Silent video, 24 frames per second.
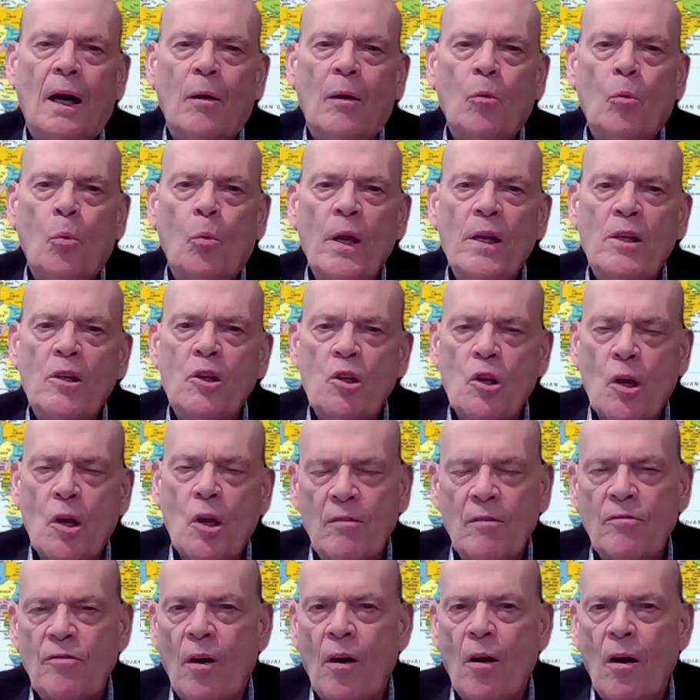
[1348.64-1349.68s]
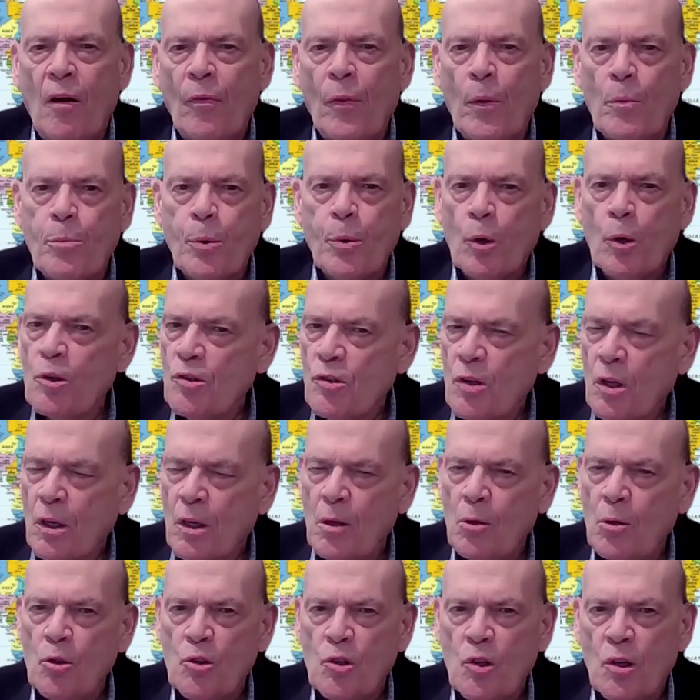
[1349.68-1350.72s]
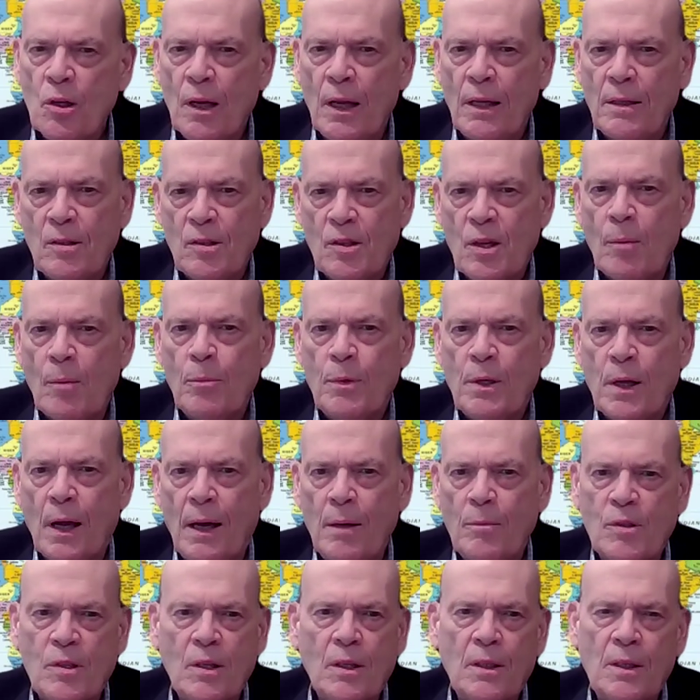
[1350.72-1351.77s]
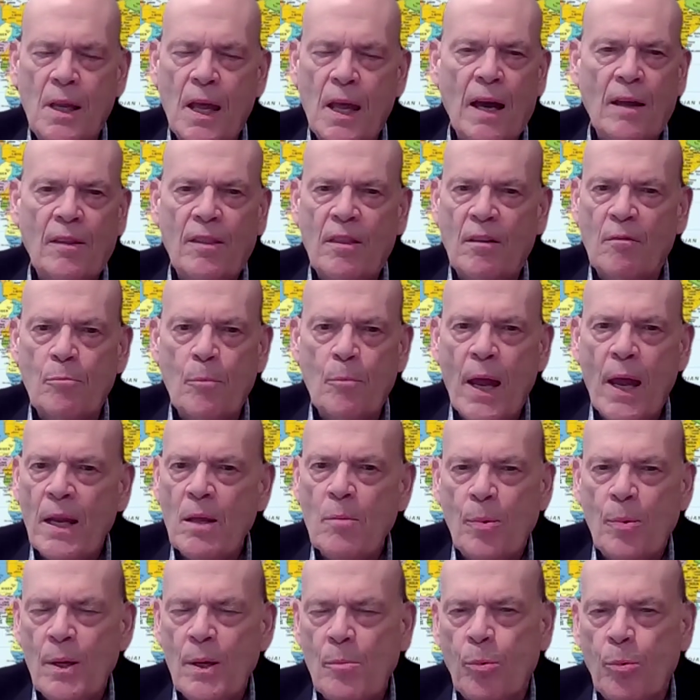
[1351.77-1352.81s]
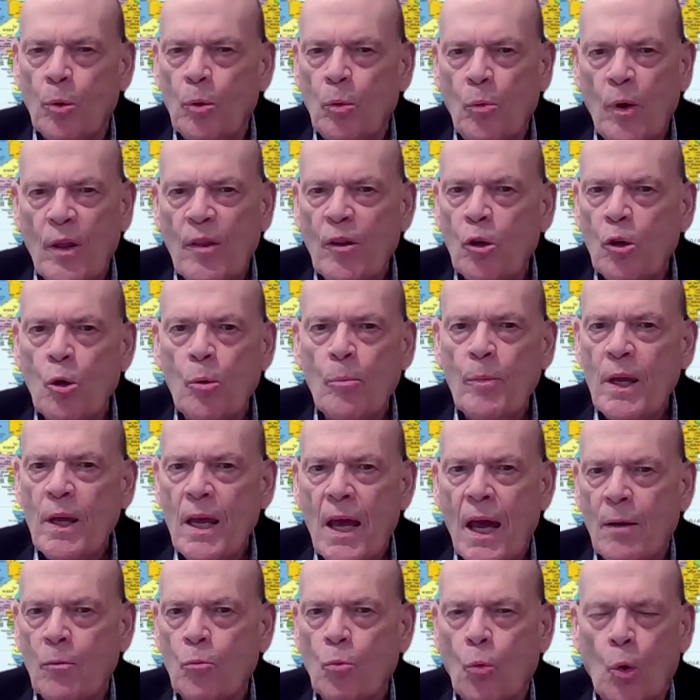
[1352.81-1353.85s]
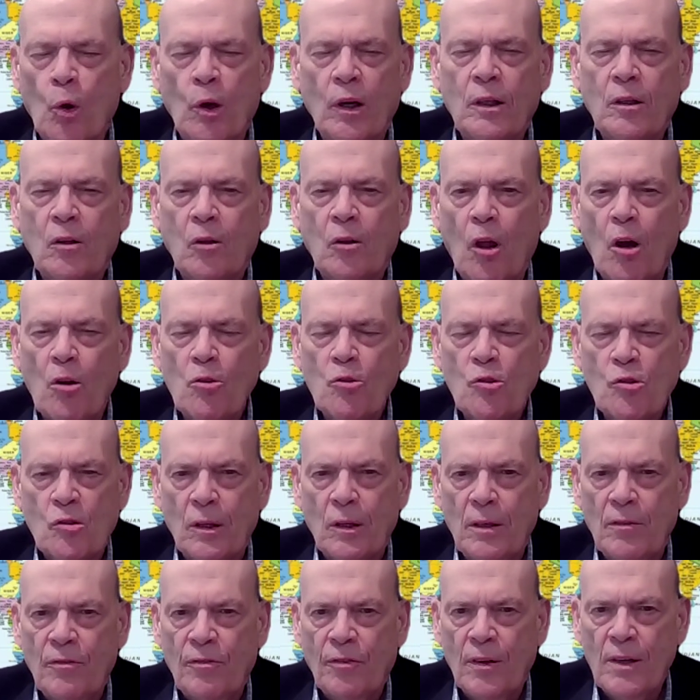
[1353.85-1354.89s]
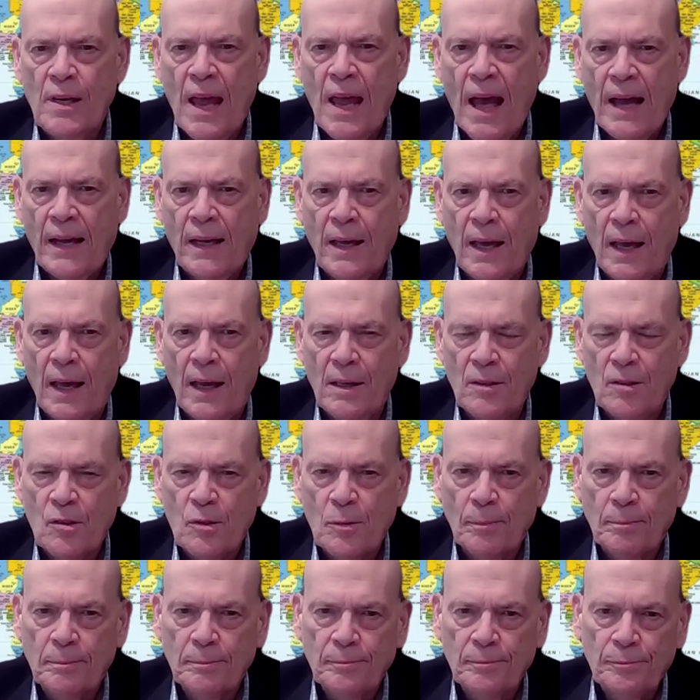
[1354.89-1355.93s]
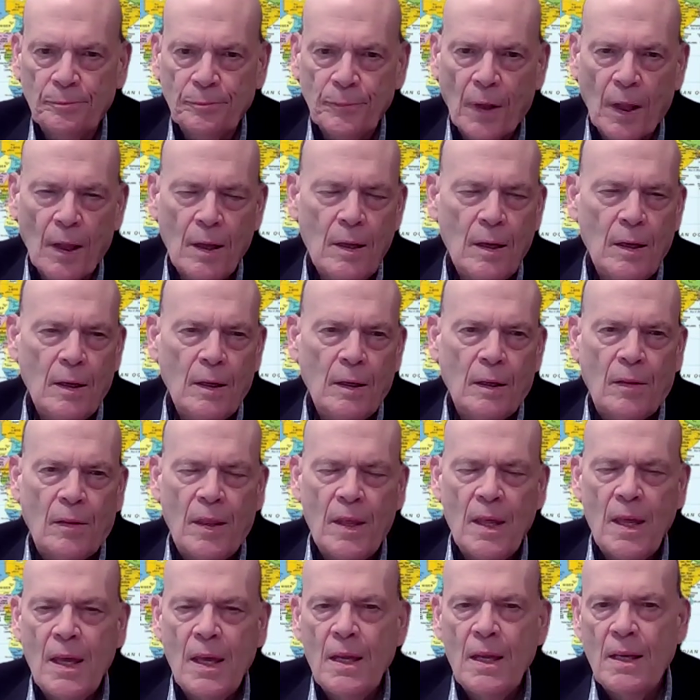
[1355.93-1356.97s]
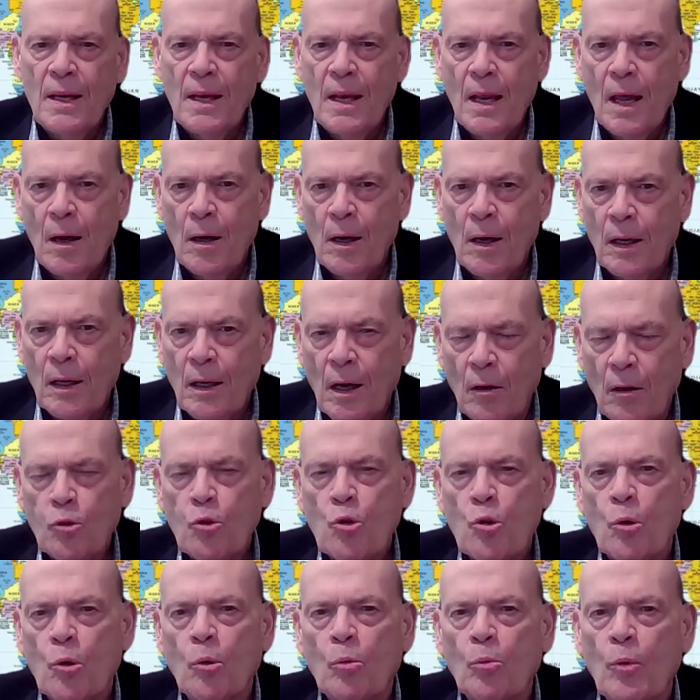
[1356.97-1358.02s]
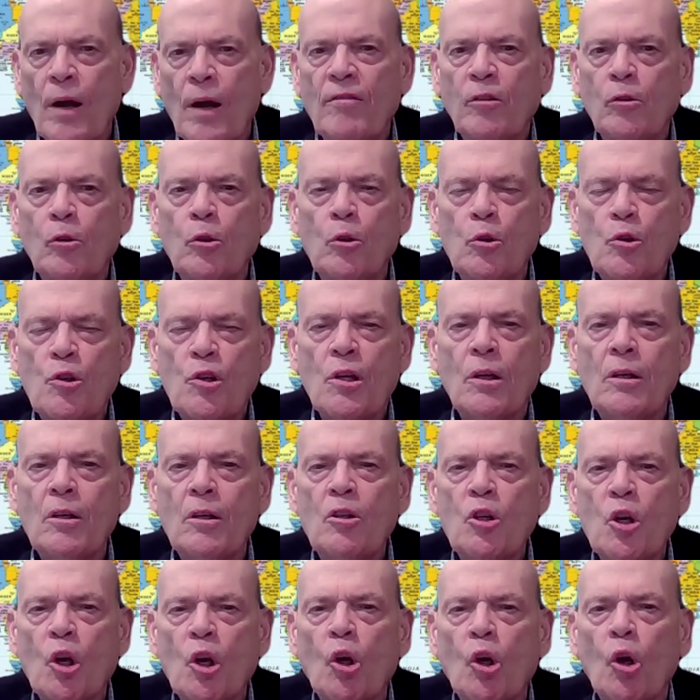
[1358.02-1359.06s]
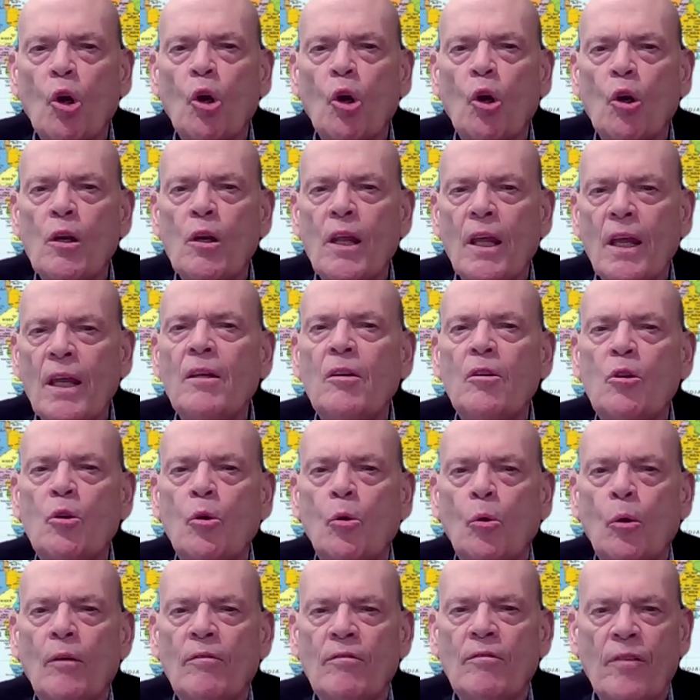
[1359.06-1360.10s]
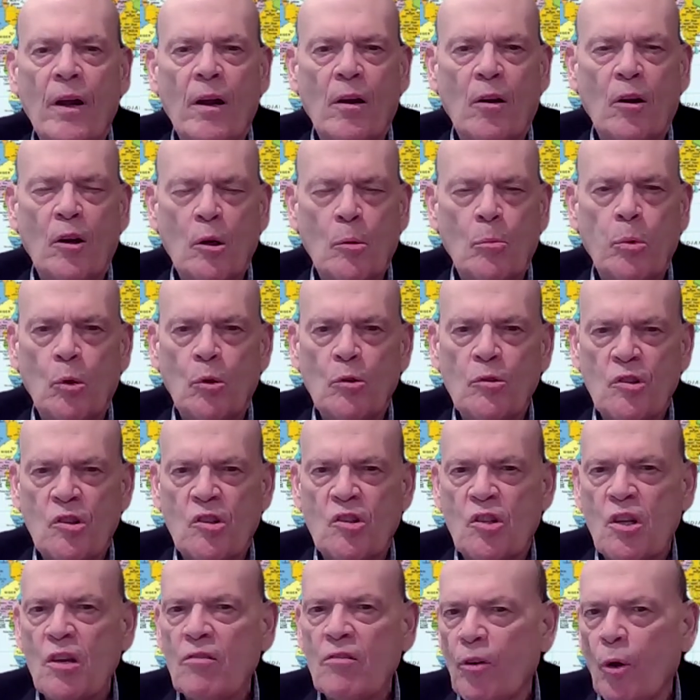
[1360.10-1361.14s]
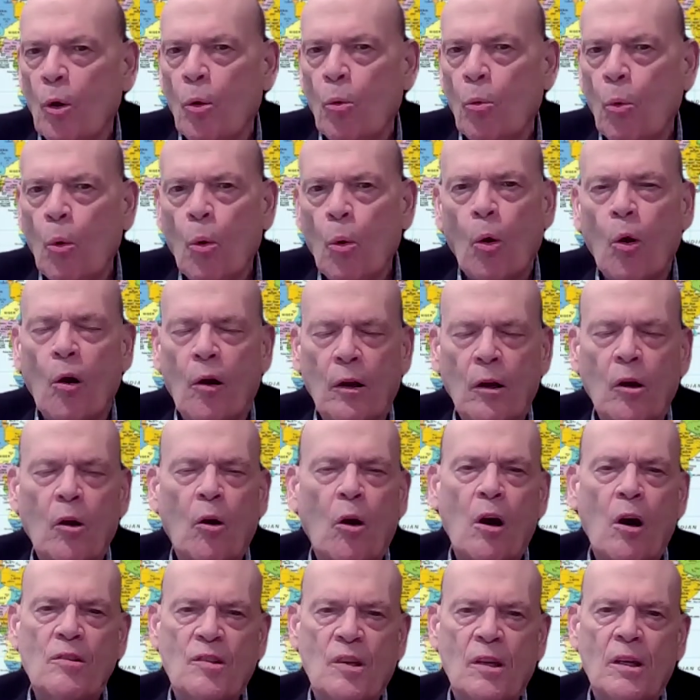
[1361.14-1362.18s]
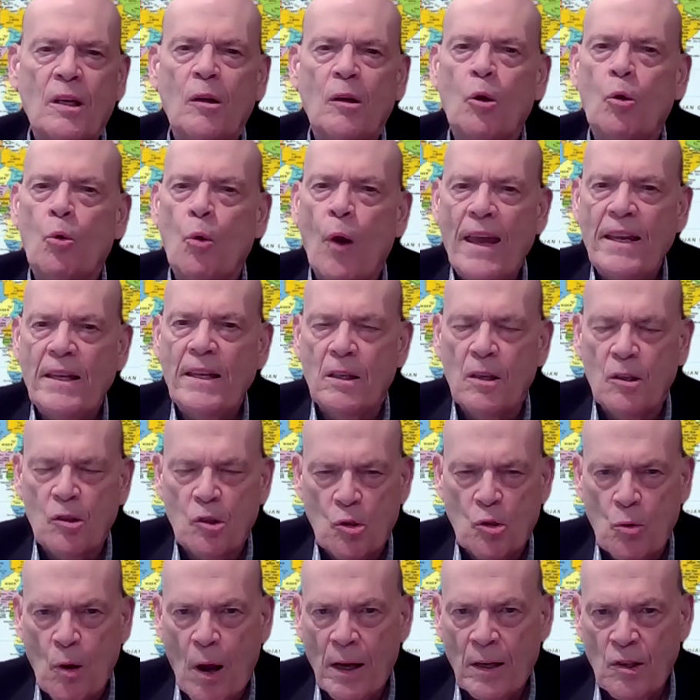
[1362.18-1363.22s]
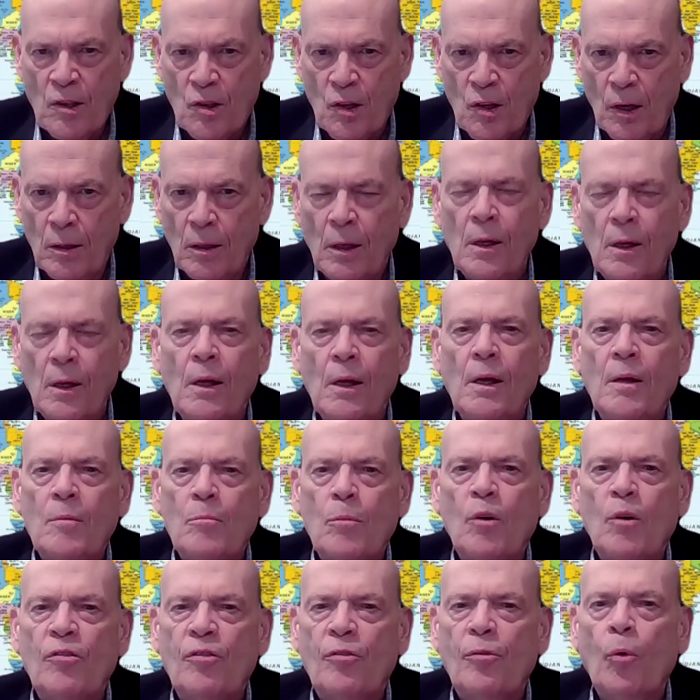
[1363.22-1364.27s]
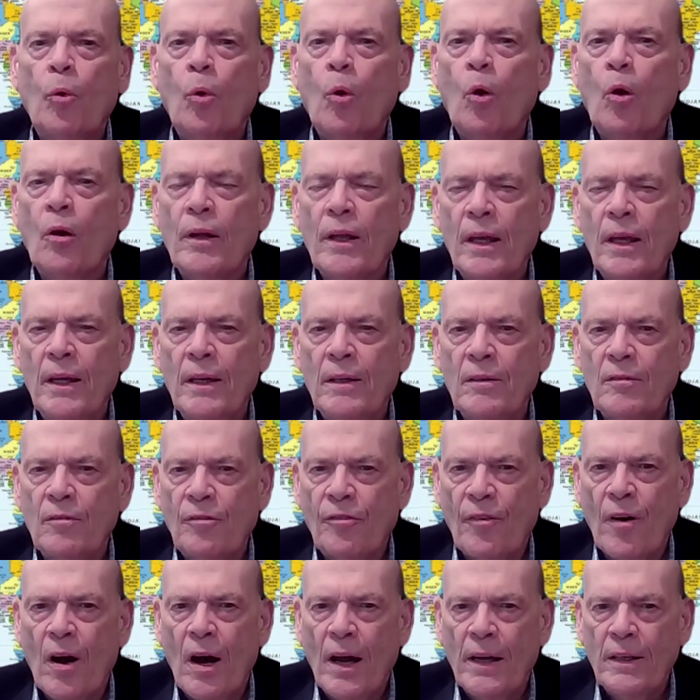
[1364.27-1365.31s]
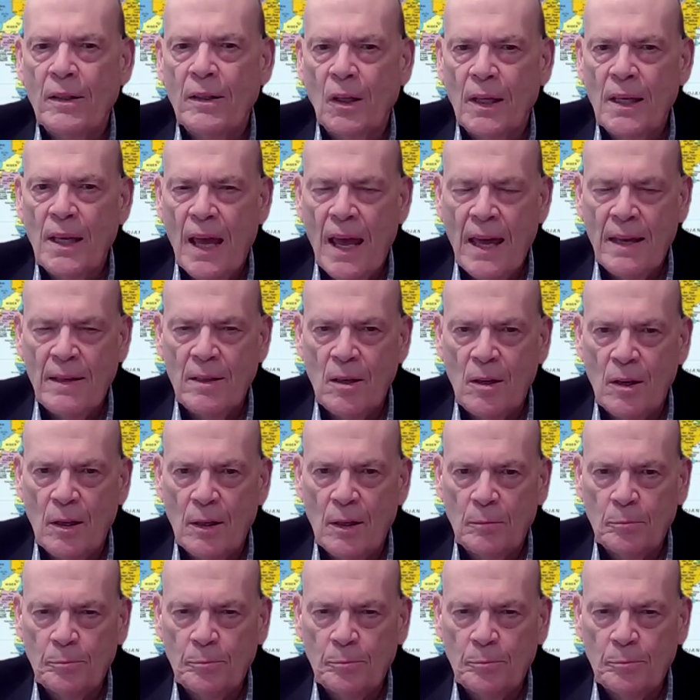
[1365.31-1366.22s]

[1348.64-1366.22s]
which involved the persecution and sometimes the death of many people with whom he had worked closely for decades. The Cultural Revolution turned into a veritable civil war, causing great destruction before it finally ended.